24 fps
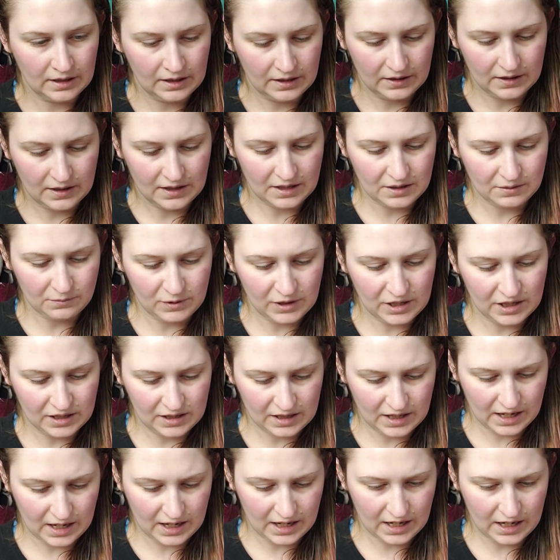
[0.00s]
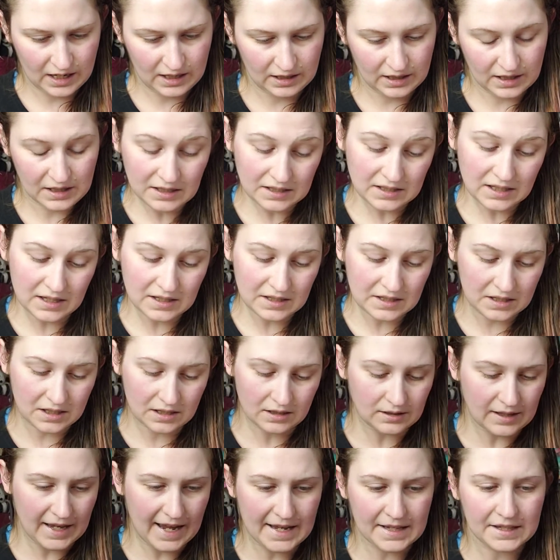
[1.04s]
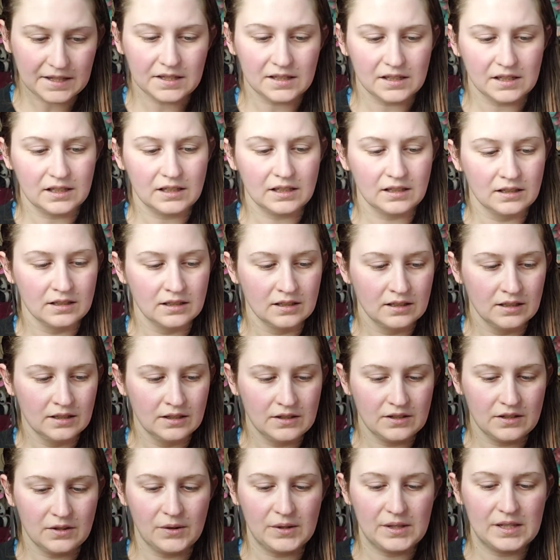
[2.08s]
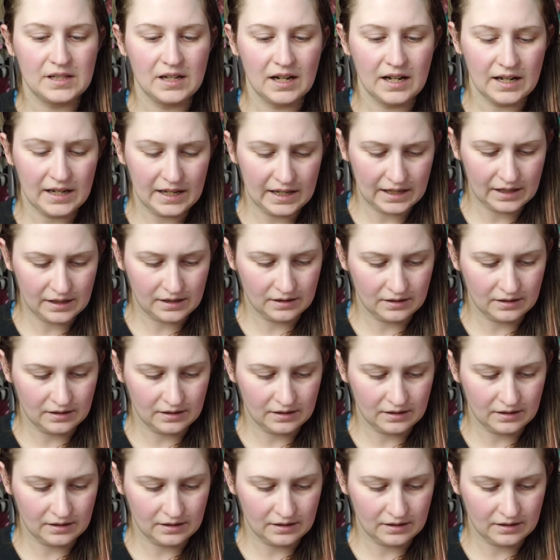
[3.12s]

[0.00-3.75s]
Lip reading: this one is it says Scholastic, so it's not